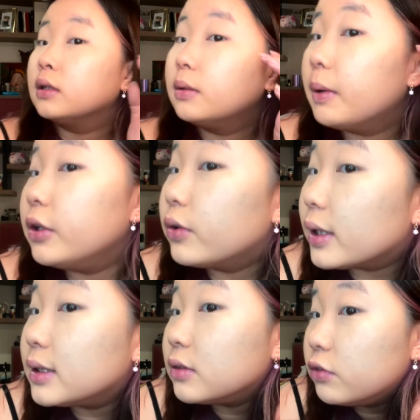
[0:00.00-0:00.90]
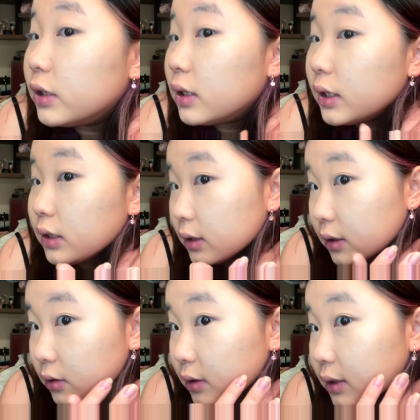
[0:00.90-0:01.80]
but you can really
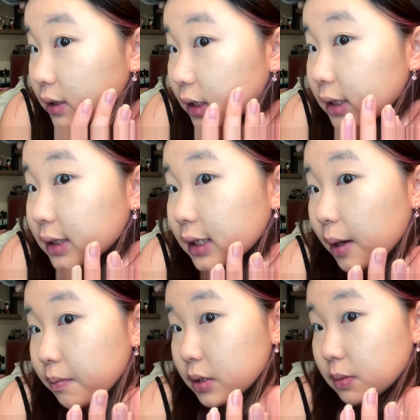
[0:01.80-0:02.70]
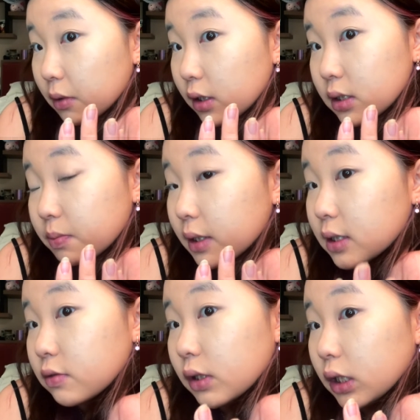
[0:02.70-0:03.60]
still see some spots, but
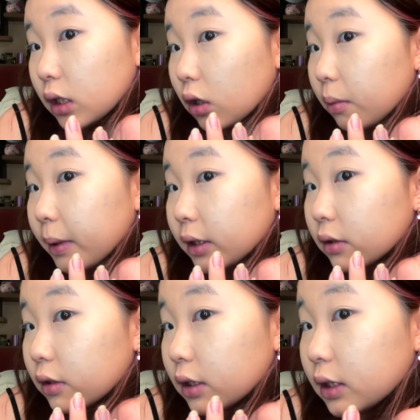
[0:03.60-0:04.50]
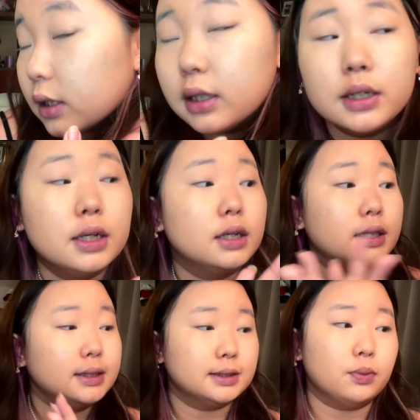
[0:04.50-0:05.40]
it's really a lot better already.
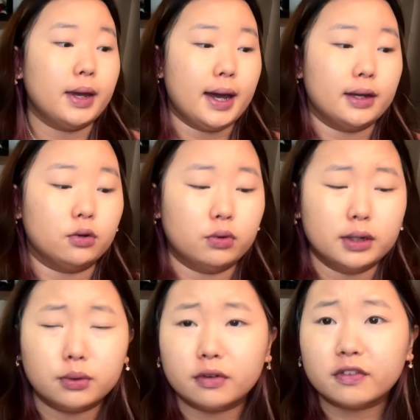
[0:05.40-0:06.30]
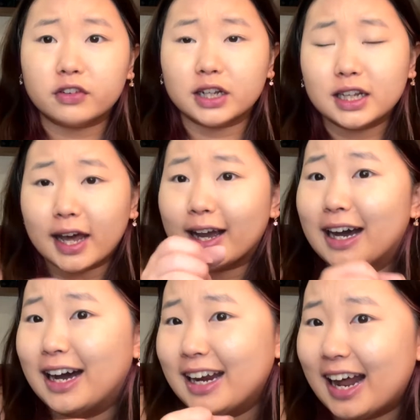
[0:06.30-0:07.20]
This is where I go in with really like
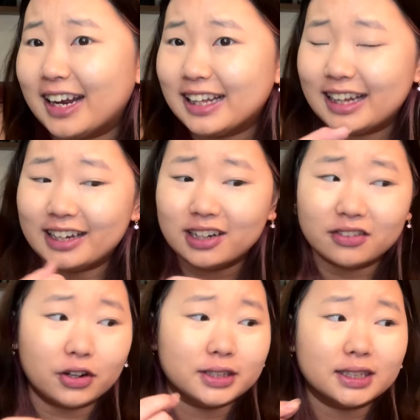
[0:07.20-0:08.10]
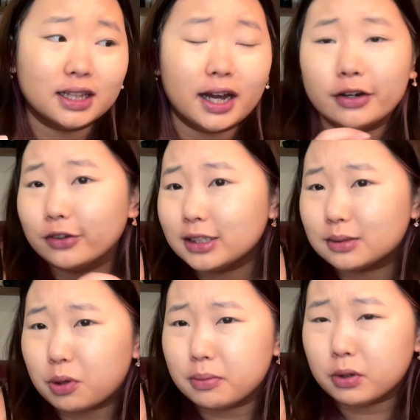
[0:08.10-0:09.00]
another layer of concealer. I know this is
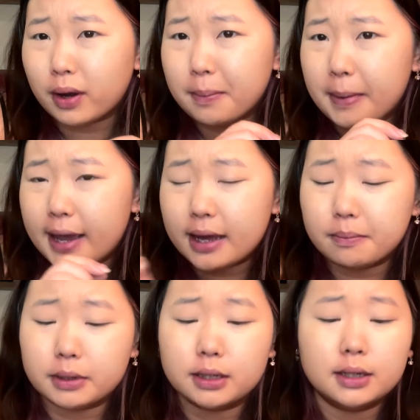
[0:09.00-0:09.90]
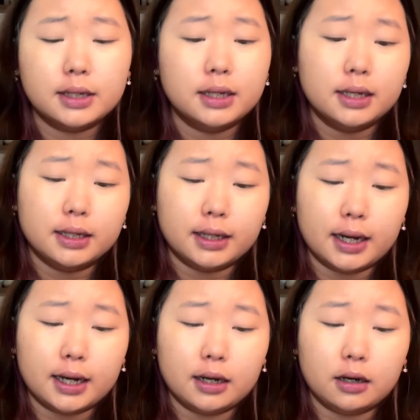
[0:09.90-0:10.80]
probably quite bad, but
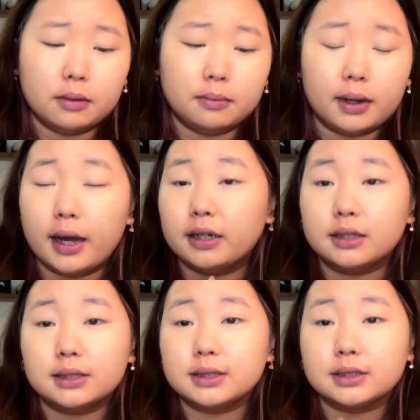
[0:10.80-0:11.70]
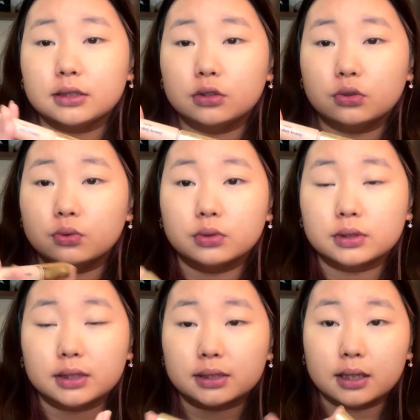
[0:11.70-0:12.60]
yeah, I just use
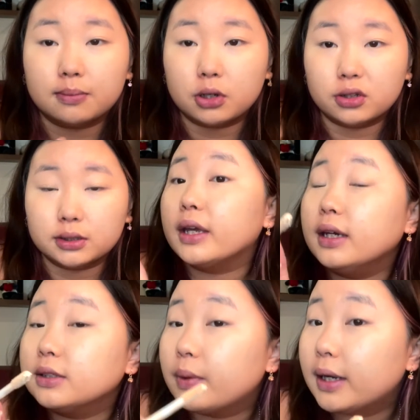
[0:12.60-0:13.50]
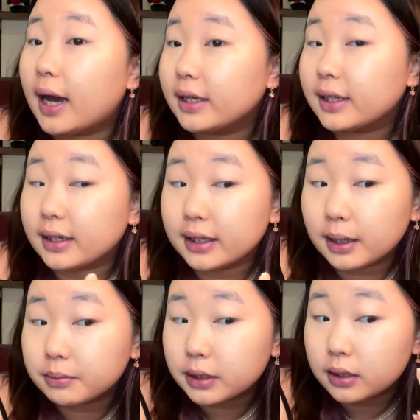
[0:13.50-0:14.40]
the same concealer. Here's where the other technique
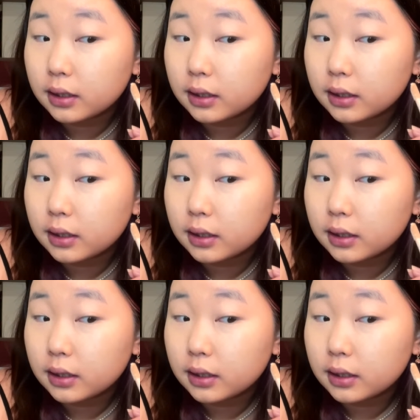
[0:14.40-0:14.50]
comes in.